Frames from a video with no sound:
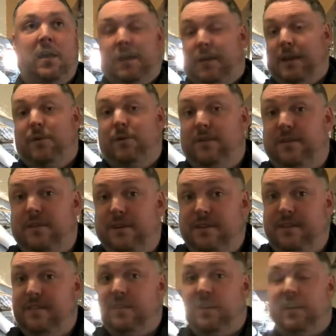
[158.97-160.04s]
guy who was
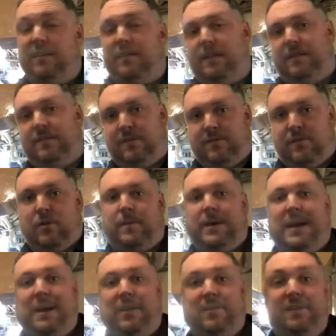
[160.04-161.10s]
36, and he said something
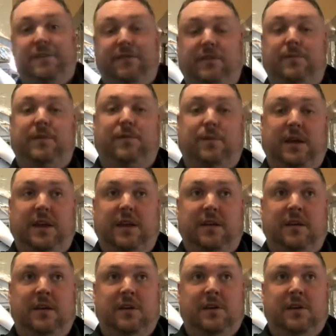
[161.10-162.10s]
about how the difference between